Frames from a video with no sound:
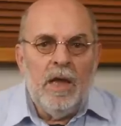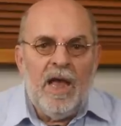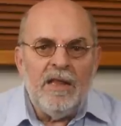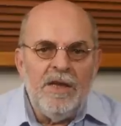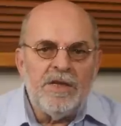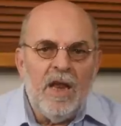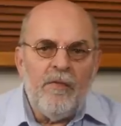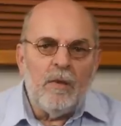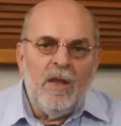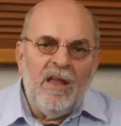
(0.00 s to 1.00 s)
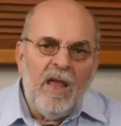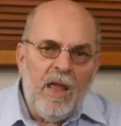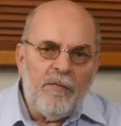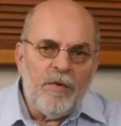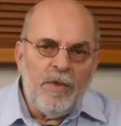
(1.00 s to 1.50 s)
At this level
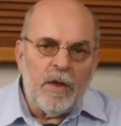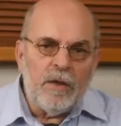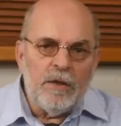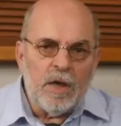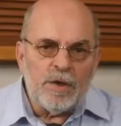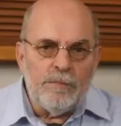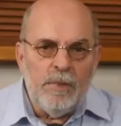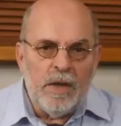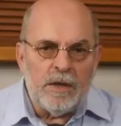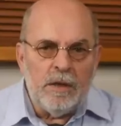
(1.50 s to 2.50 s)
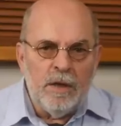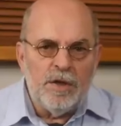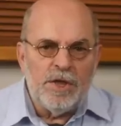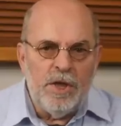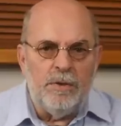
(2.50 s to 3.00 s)
everything does matter
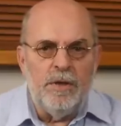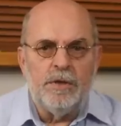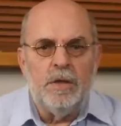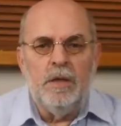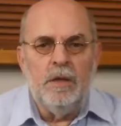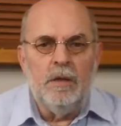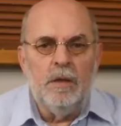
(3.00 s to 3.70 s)
seriously.